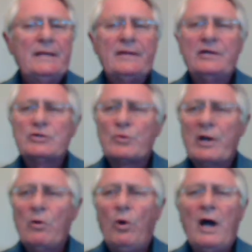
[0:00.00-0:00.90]
that is
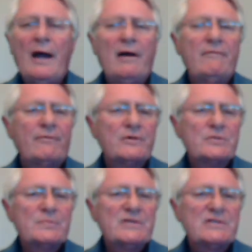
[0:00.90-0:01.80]
required for a
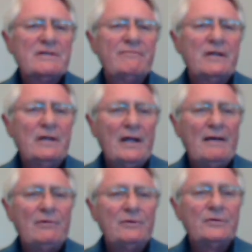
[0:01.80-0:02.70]
specific
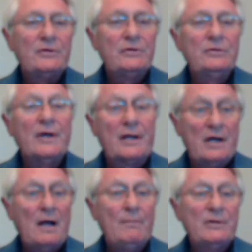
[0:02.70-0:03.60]
level to
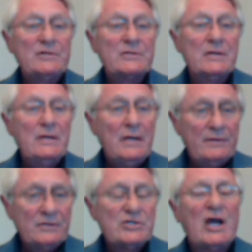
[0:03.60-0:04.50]
accomplish
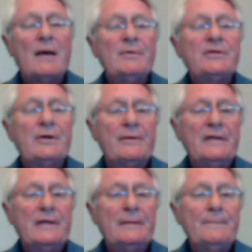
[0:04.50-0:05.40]
the job that they're
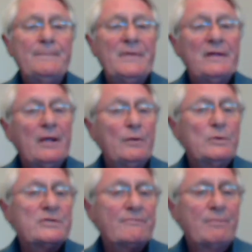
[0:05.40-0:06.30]
in. In other
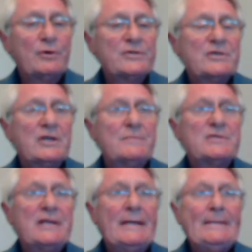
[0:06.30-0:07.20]
words, if a person
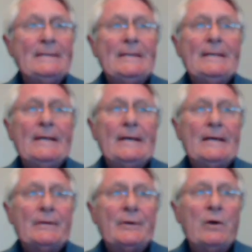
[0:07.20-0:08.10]
comes in,
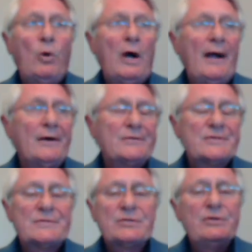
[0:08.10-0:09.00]

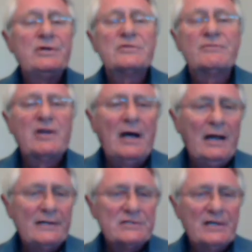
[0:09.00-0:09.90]
requires 2 years of
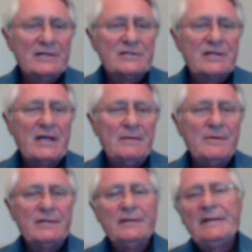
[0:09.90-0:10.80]
college, let's say,
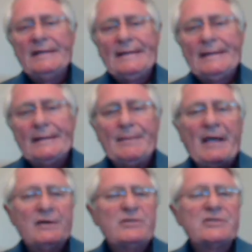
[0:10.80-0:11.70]
but the
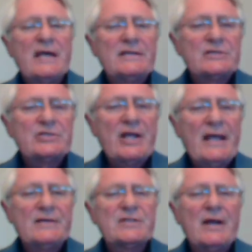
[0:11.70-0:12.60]
manager takes a
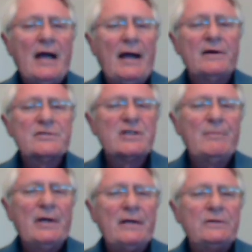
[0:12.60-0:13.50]
chance and hires
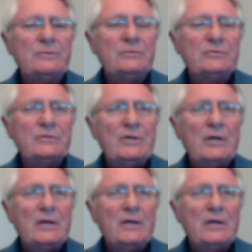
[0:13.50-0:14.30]
somebody who's